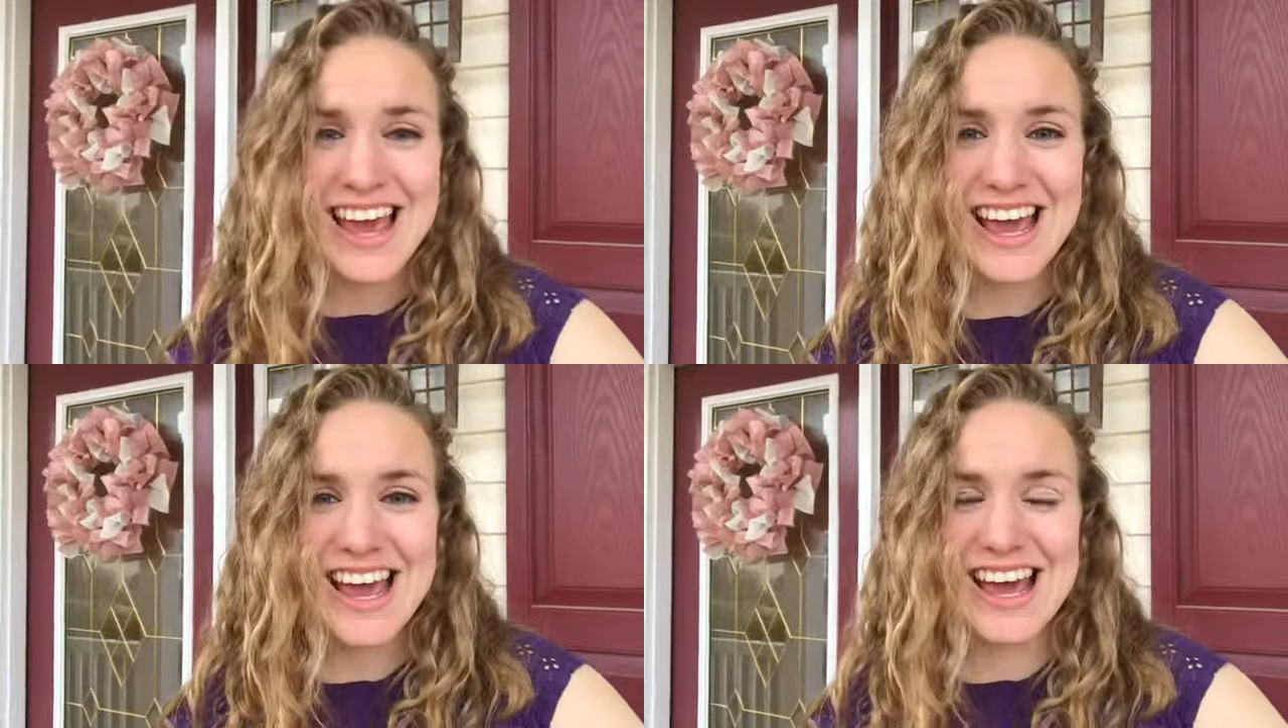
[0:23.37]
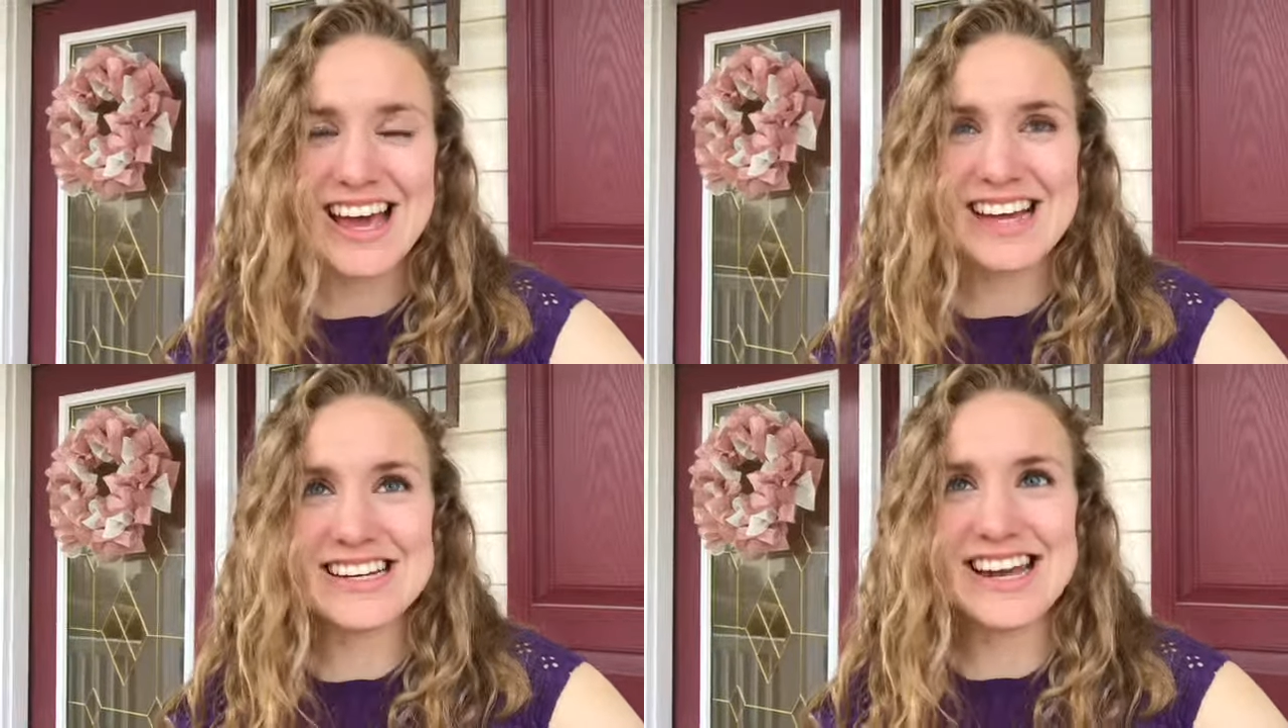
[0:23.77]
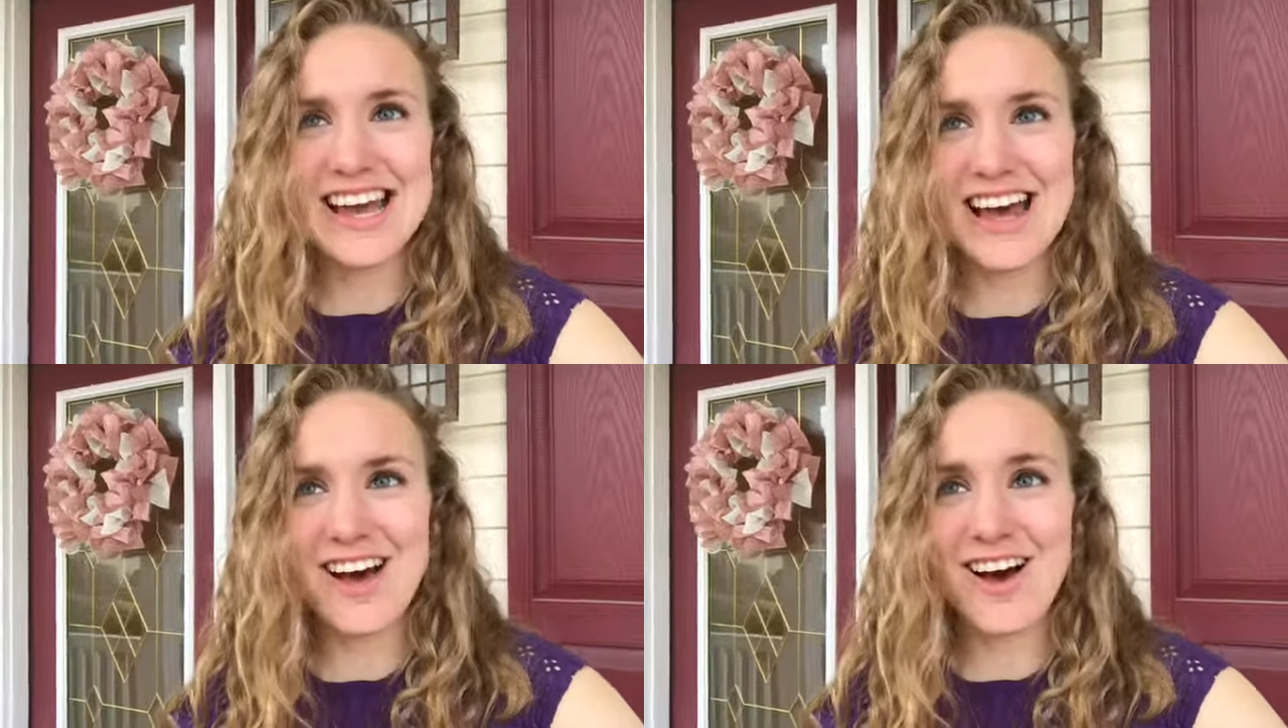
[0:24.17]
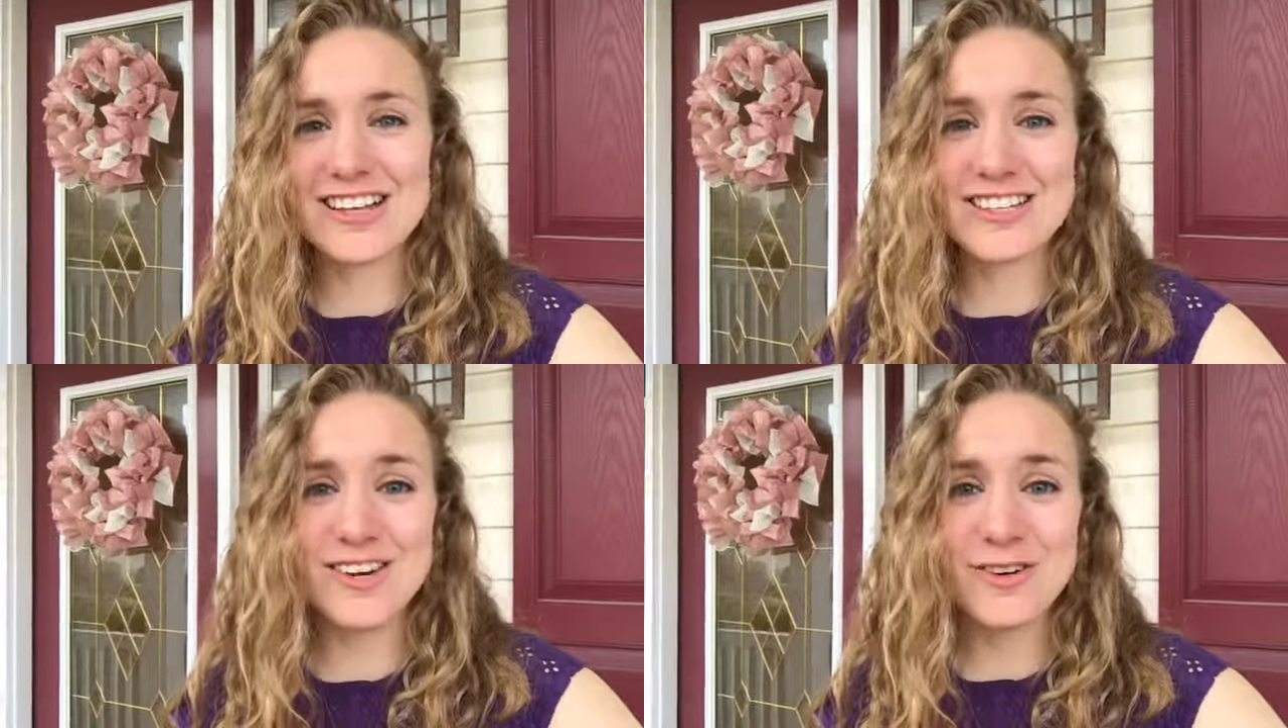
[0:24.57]
And
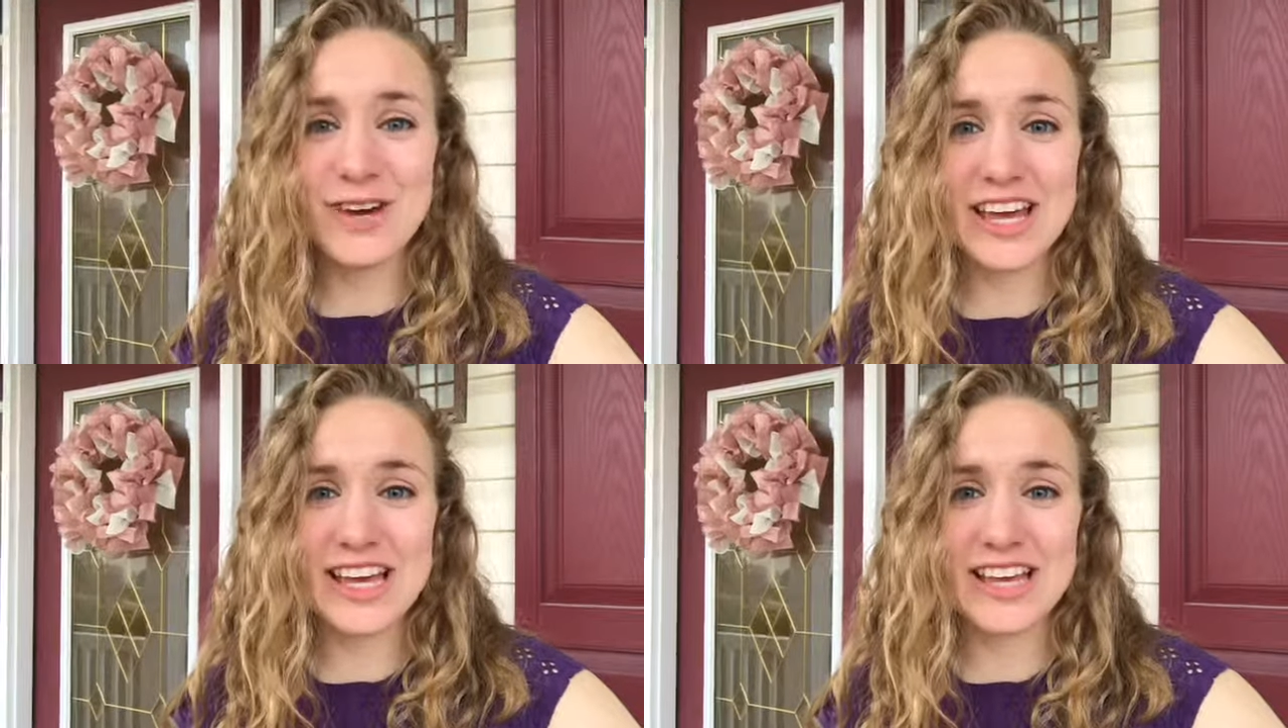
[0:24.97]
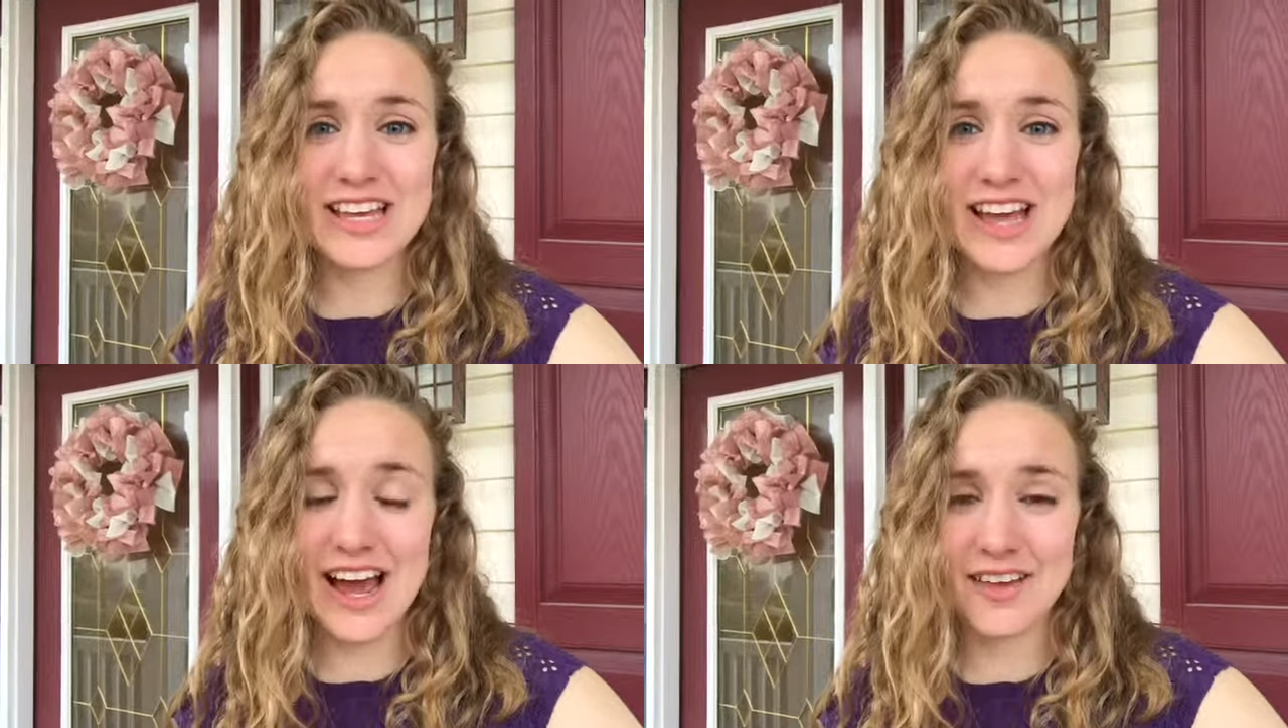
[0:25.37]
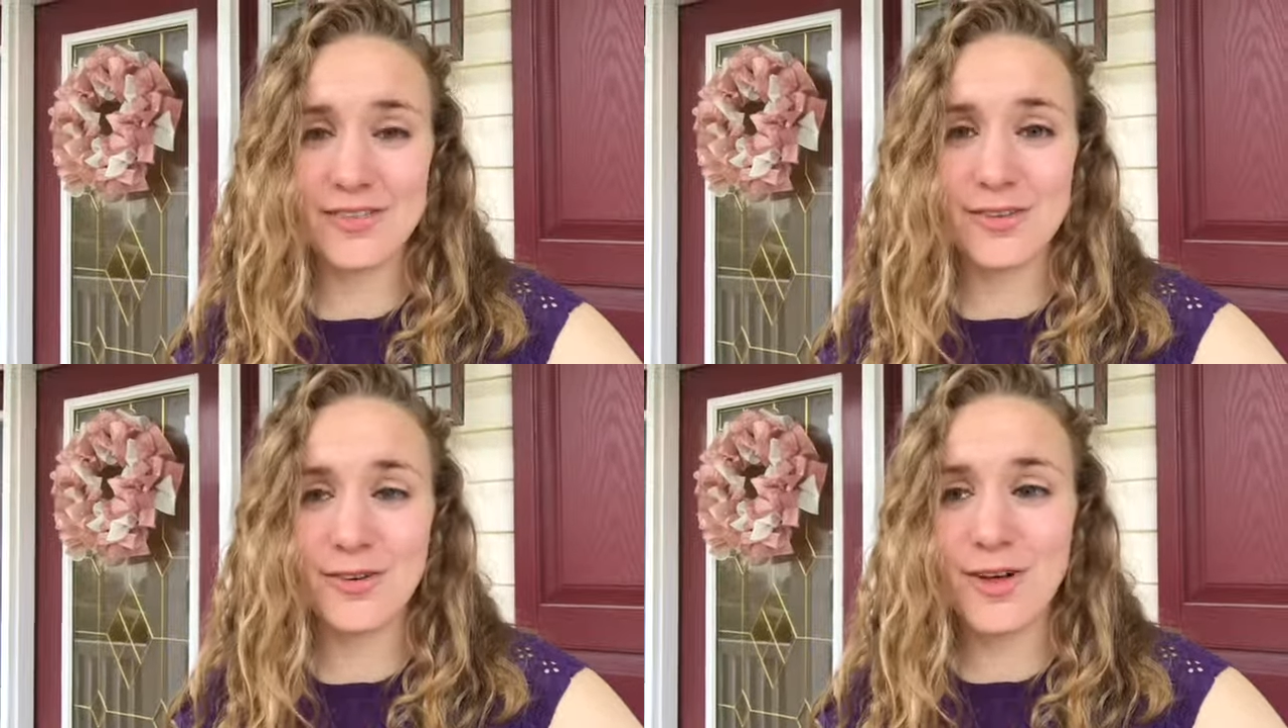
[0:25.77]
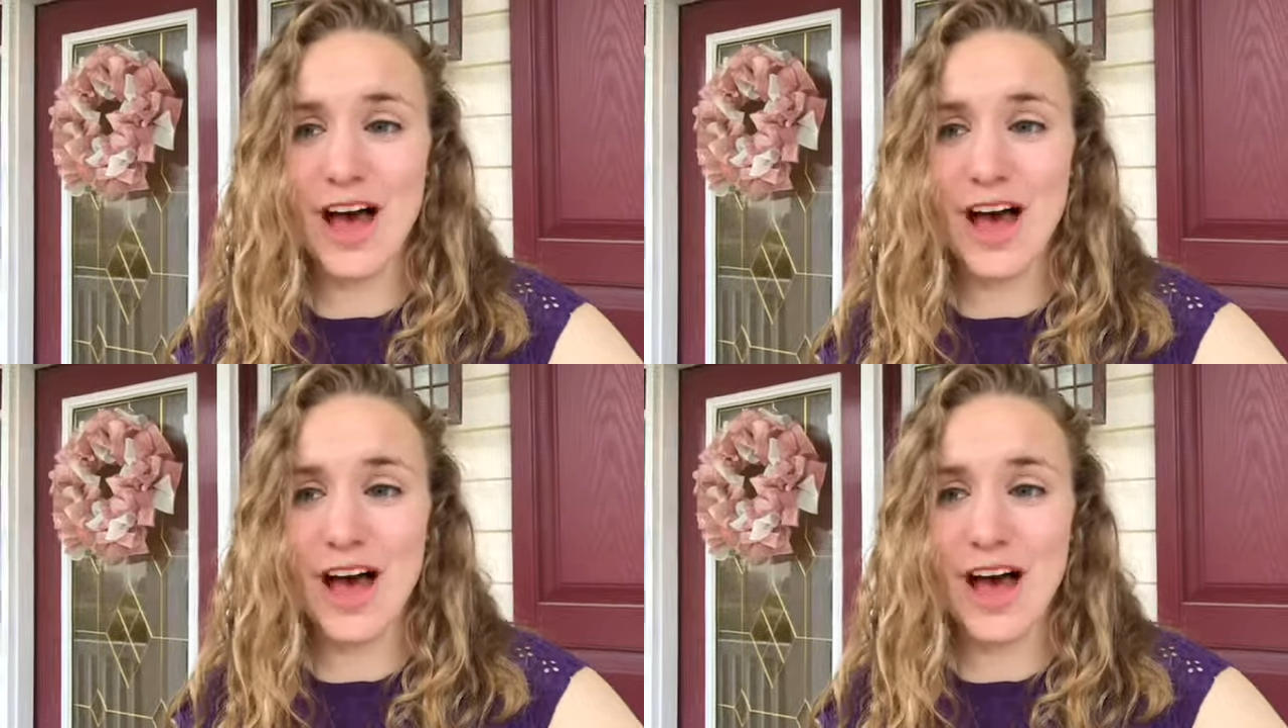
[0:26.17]
also in high school,